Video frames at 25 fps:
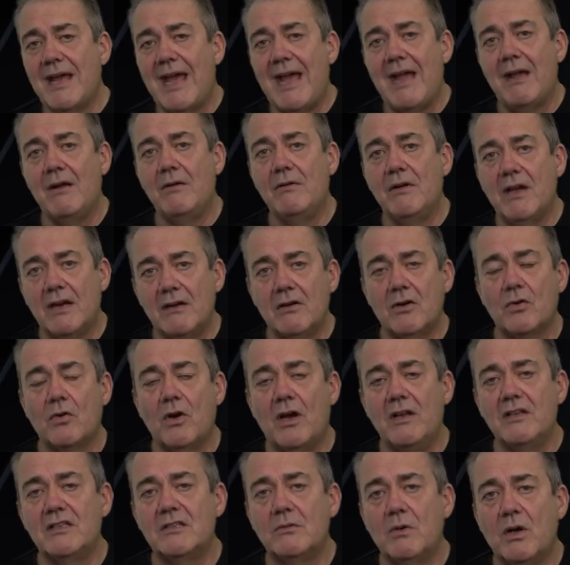down and
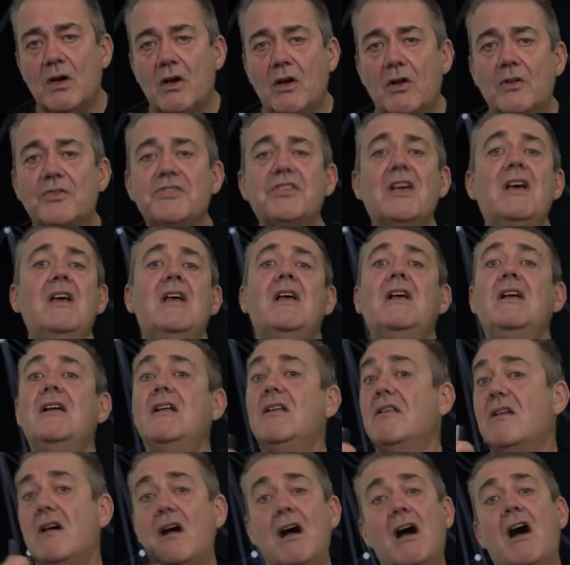grind to a halt.
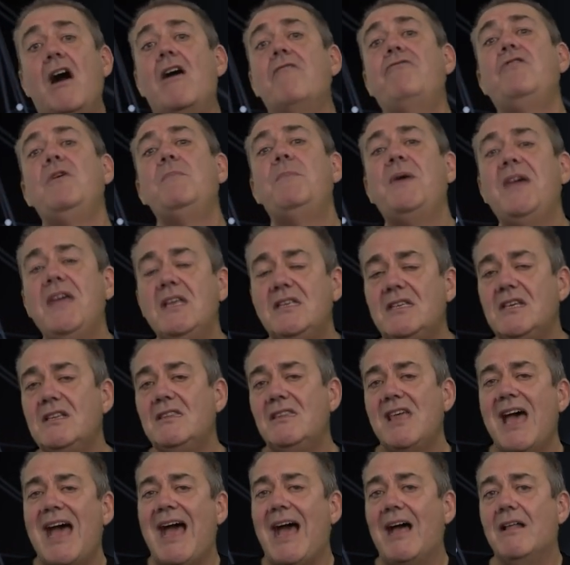I've
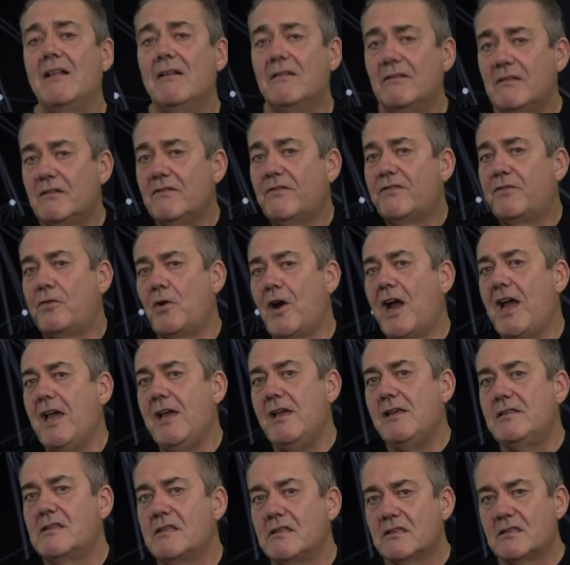repeated that
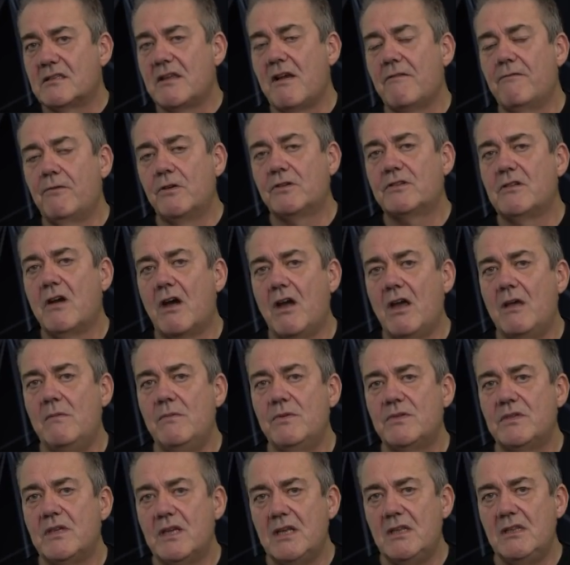phrase several
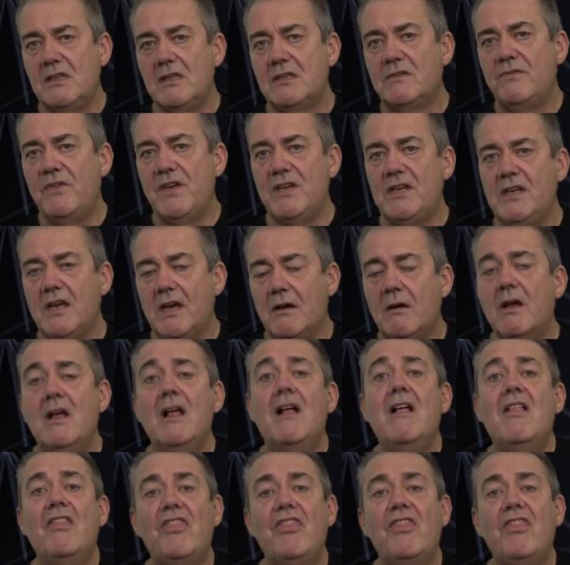times in this video.